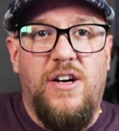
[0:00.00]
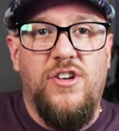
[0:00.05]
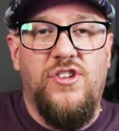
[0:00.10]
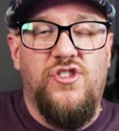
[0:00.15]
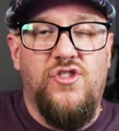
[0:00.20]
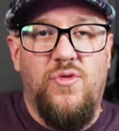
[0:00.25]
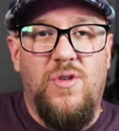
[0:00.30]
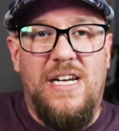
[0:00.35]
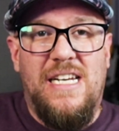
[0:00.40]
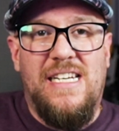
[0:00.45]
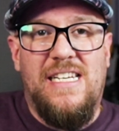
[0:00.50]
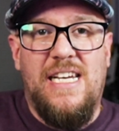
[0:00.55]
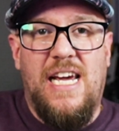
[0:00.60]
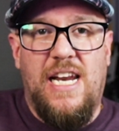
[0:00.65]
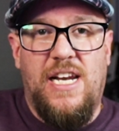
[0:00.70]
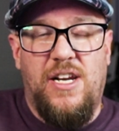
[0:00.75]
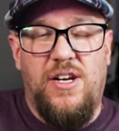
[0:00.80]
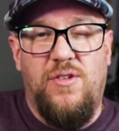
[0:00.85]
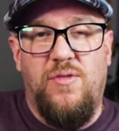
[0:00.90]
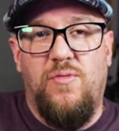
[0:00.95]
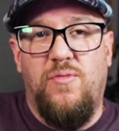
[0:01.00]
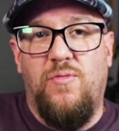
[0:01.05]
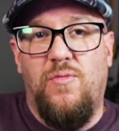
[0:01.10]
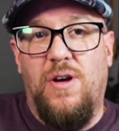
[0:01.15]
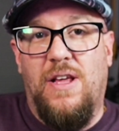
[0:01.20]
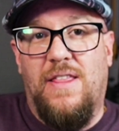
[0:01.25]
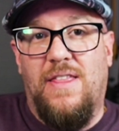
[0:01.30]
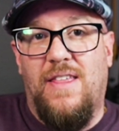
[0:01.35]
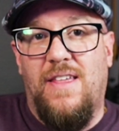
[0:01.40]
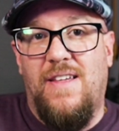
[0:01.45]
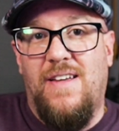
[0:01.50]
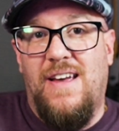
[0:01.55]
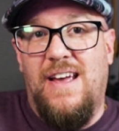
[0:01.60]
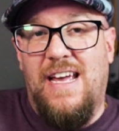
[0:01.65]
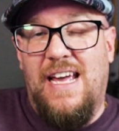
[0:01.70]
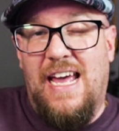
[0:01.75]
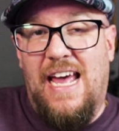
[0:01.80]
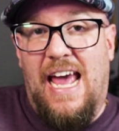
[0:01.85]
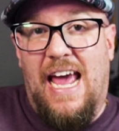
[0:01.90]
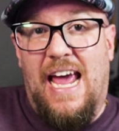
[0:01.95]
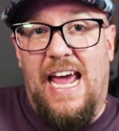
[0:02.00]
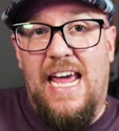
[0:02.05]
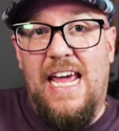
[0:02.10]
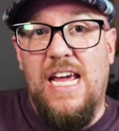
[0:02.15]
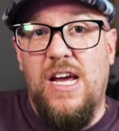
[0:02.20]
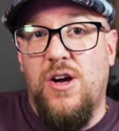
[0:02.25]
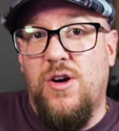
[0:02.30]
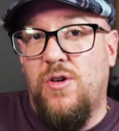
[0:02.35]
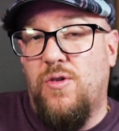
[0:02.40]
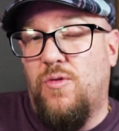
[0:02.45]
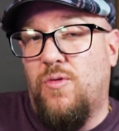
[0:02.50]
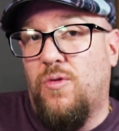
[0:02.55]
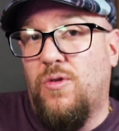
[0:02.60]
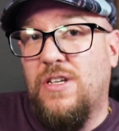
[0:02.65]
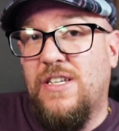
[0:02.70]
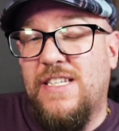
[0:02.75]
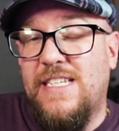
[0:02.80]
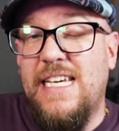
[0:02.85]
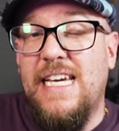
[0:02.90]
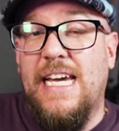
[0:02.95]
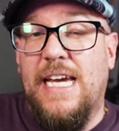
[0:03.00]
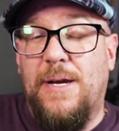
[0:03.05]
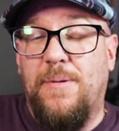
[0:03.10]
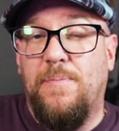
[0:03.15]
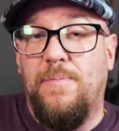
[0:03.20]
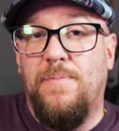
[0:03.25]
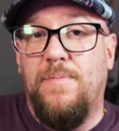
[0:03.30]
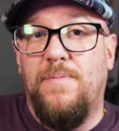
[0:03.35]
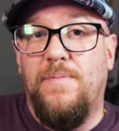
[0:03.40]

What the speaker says: a joint tenant with A or C.